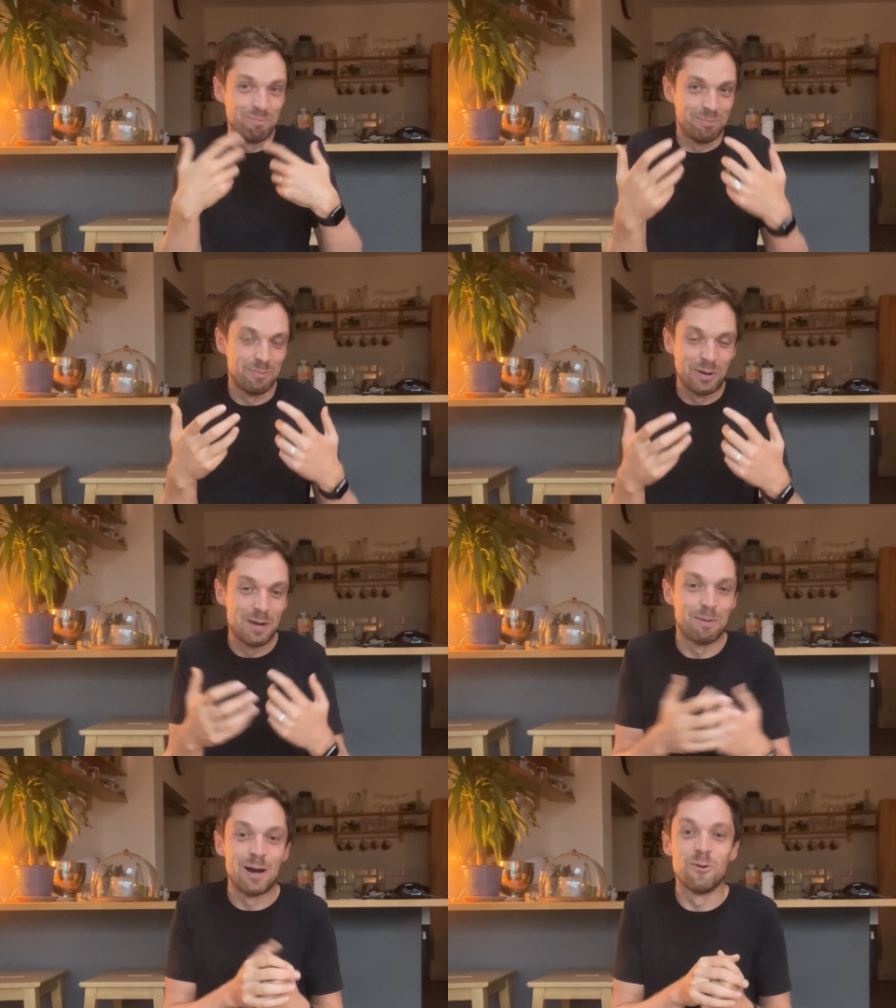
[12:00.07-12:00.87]
by,
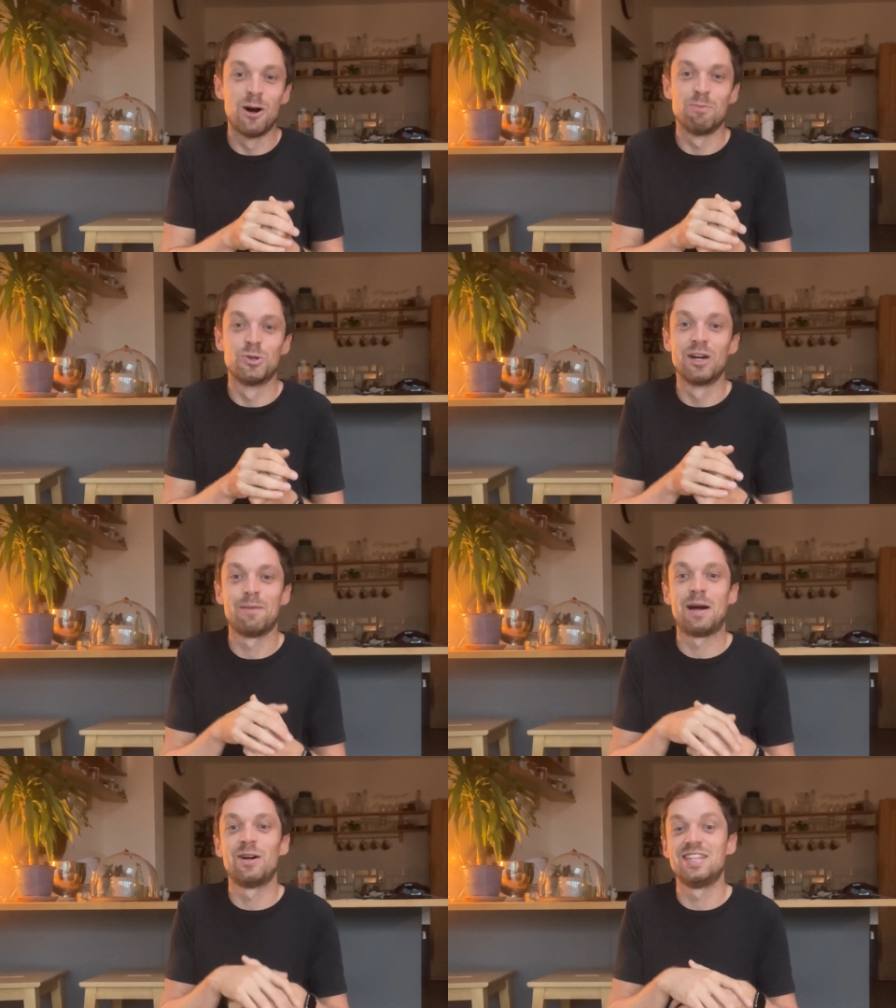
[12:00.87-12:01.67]
by what I'm talking
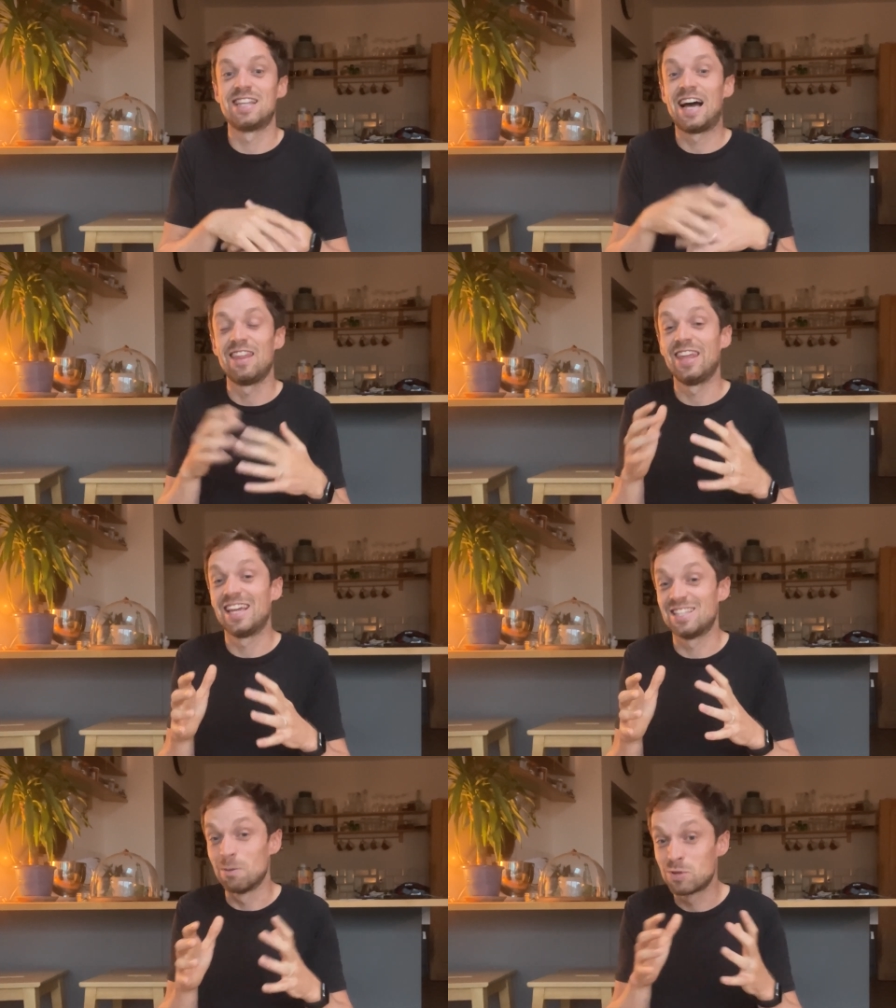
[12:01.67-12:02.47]
about is that I think
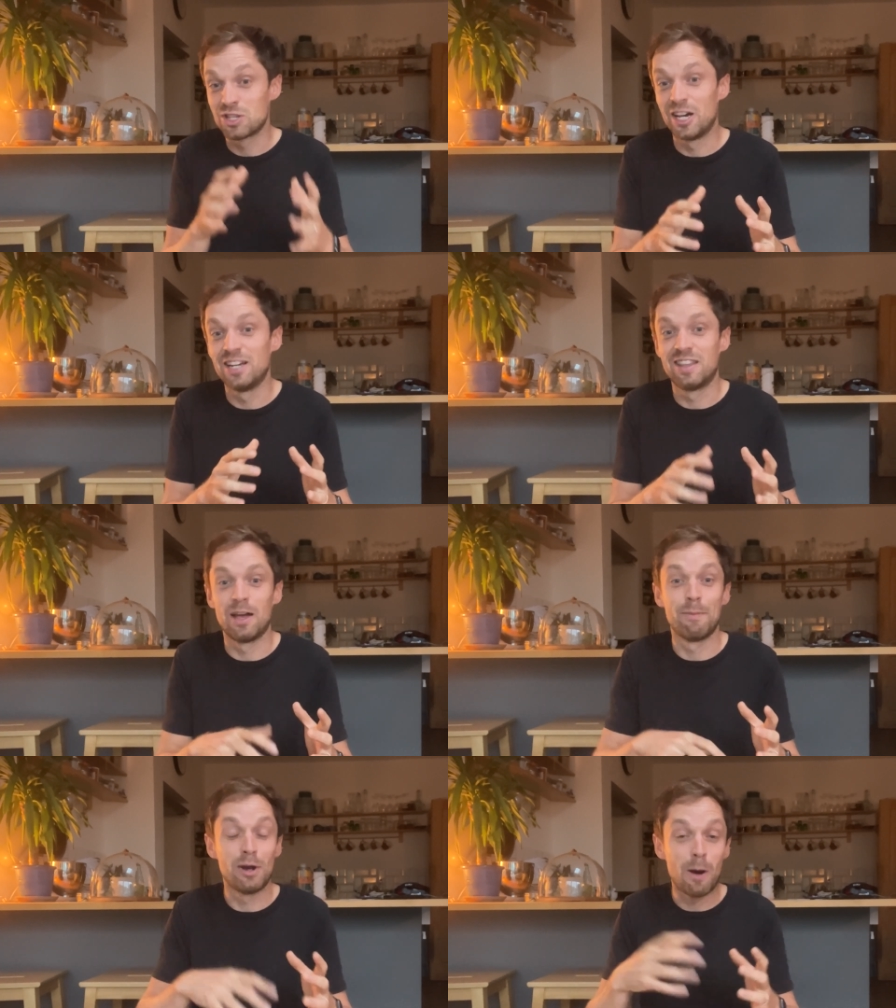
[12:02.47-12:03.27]
it's absurd that
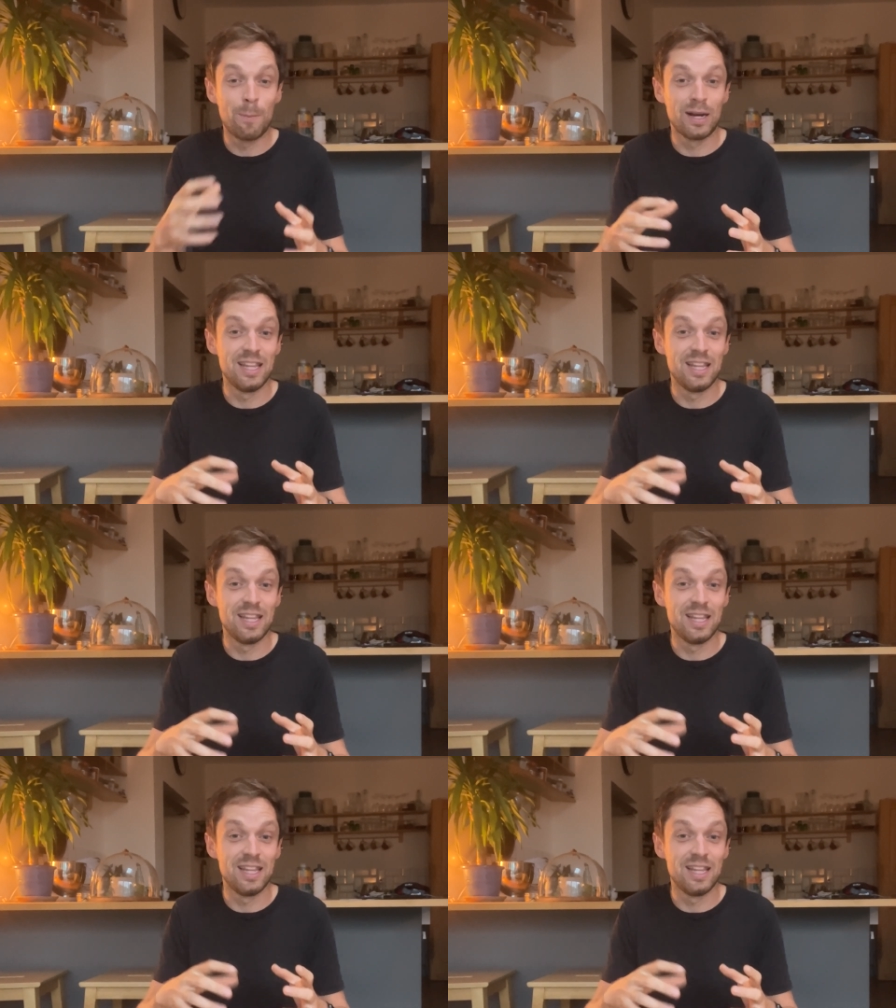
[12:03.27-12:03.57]
a monopoly